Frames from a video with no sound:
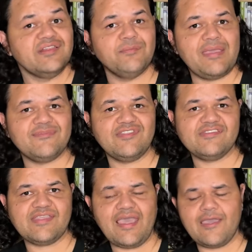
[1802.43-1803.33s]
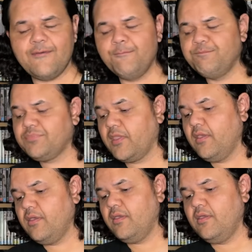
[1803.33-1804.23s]
still a meme to this day.
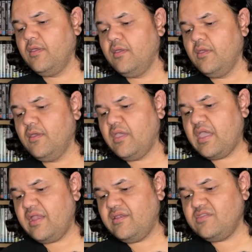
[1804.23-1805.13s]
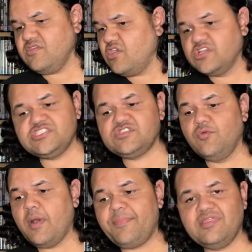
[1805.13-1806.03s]
And you can just
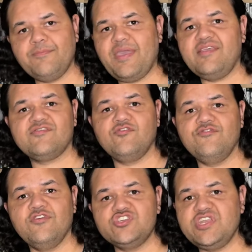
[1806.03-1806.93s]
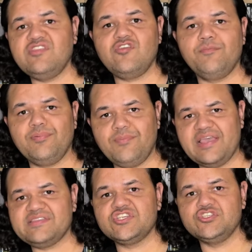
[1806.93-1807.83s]
still pop in the P S two version into your
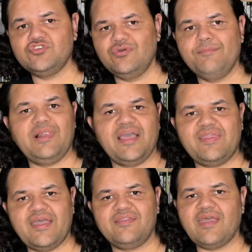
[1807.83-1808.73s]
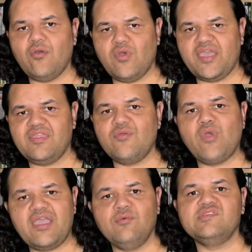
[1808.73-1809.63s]
PlayStation two and play that that way, the
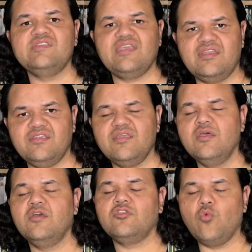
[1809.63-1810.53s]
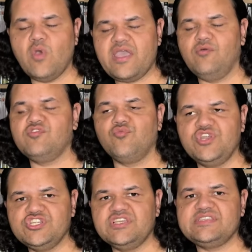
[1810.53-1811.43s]
way it was intended, the way it was
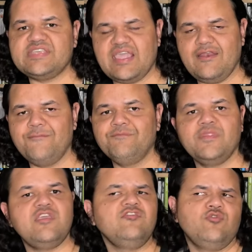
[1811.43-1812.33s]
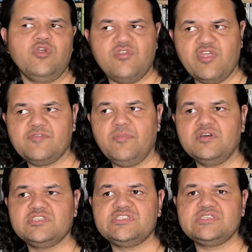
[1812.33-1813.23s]
originally seen. You can do it on your
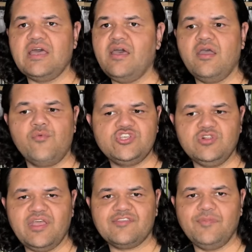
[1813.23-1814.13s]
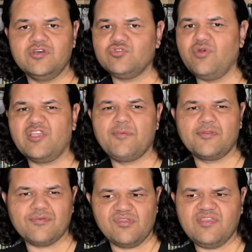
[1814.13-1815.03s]
Xbox, uh, original Xbox or
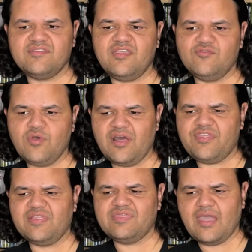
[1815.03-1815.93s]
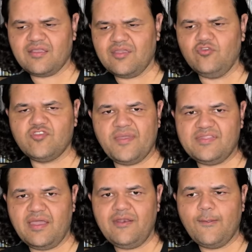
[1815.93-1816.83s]
Xbox three sixty as well. I think that can also
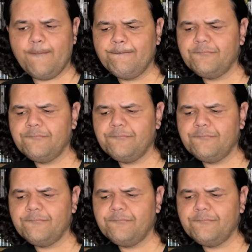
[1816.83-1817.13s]
be done.